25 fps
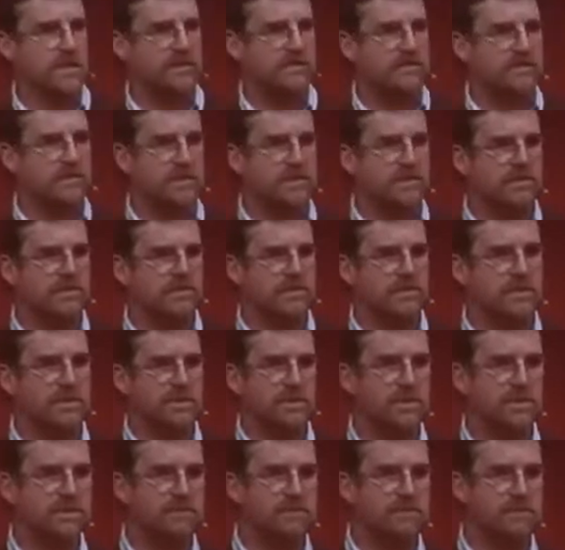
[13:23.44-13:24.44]
benefit,
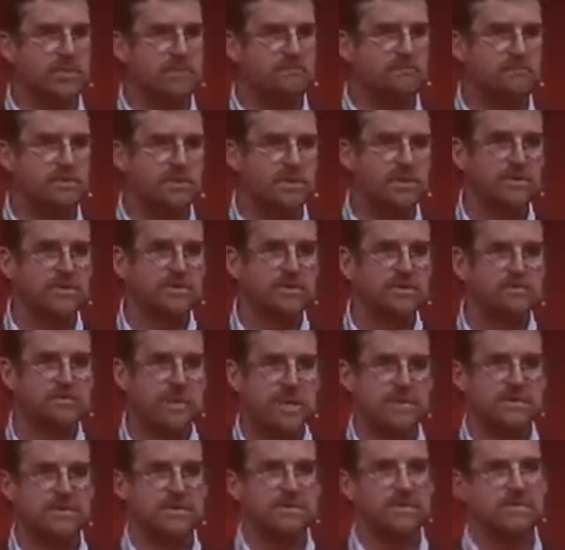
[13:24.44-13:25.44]
which is that we reduce
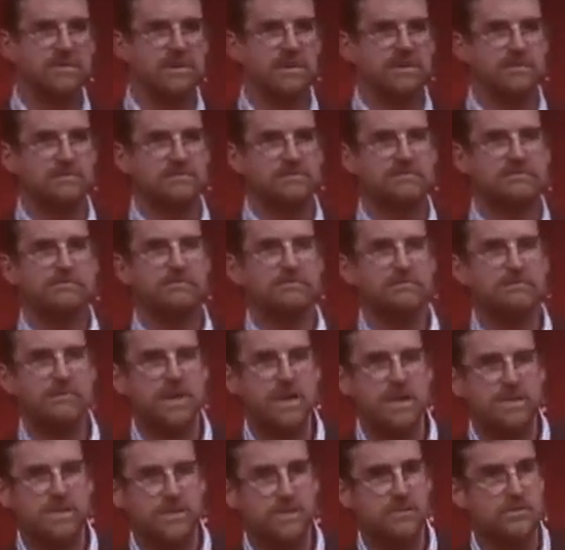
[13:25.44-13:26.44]
pesticide
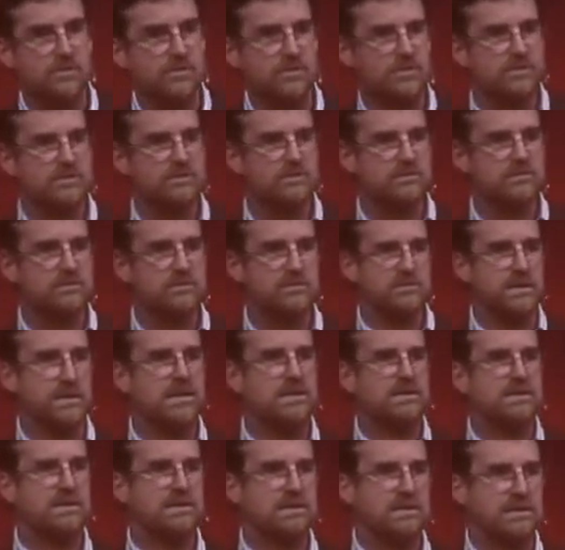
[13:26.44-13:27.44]
use
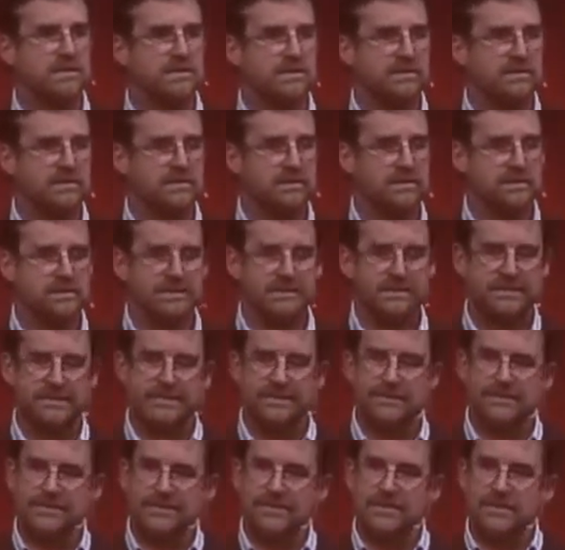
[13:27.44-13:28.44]
tremendously.
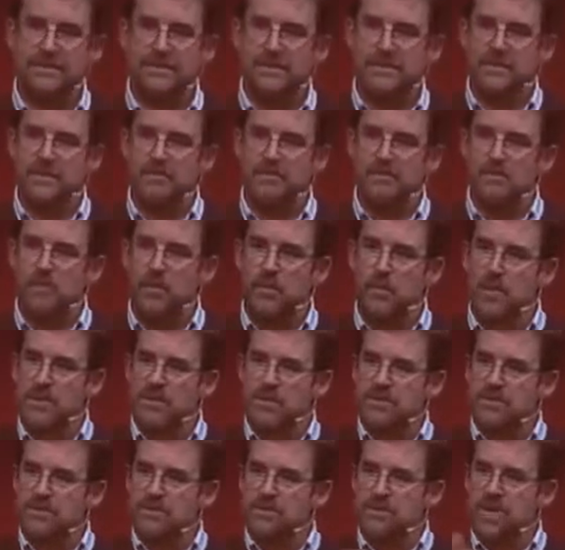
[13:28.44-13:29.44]
But
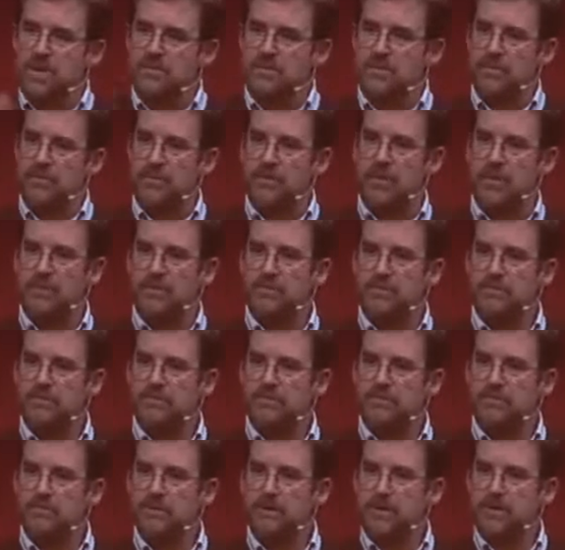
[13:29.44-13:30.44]
whereas a GM crop
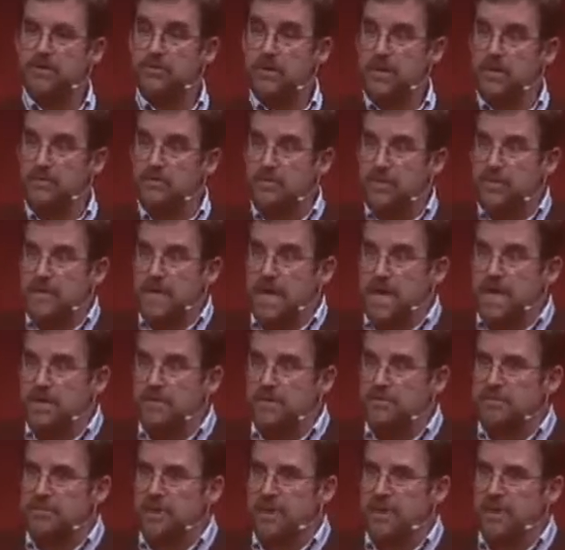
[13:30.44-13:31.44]
is trying to
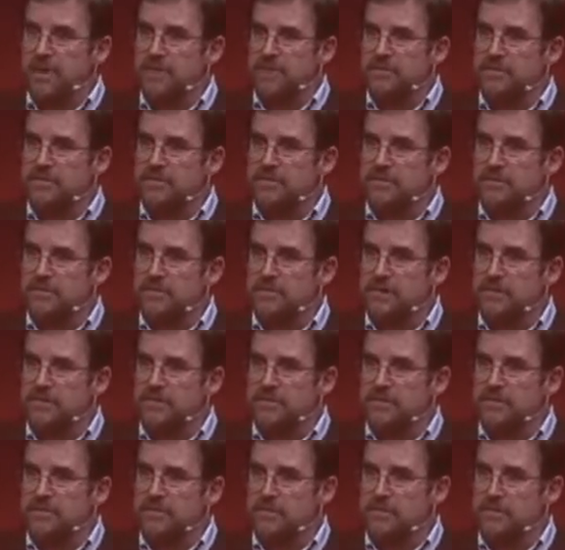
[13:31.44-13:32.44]
protect the plant, for
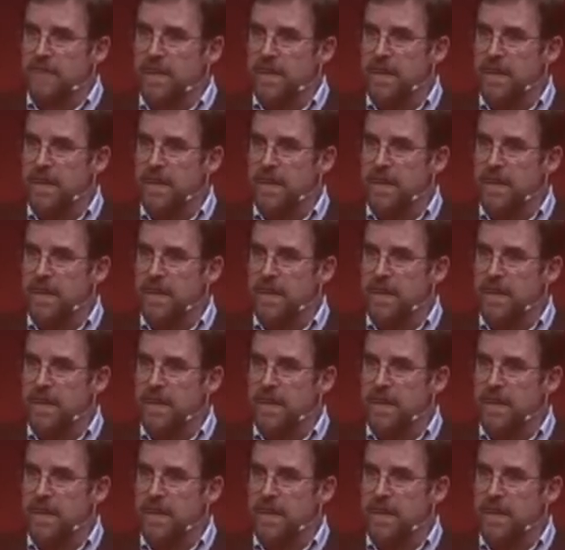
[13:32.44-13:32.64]
example,